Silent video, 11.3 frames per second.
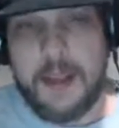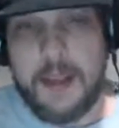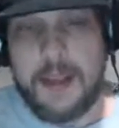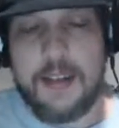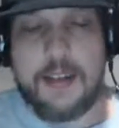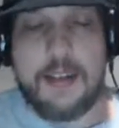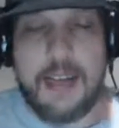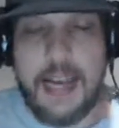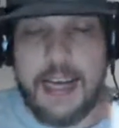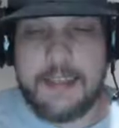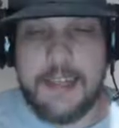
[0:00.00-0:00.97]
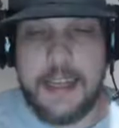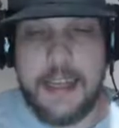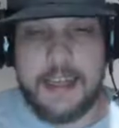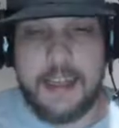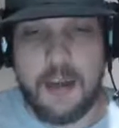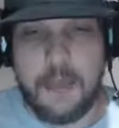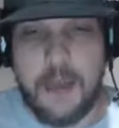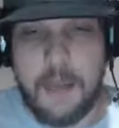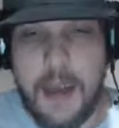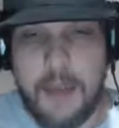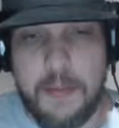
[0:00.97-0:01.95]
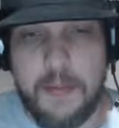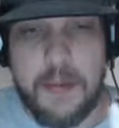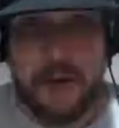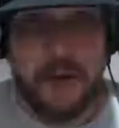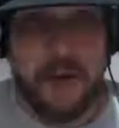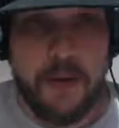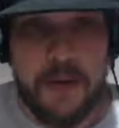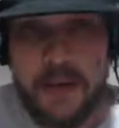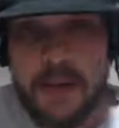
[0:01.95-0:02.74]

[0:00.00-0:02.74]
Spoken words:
since the last AEW pay-per-view.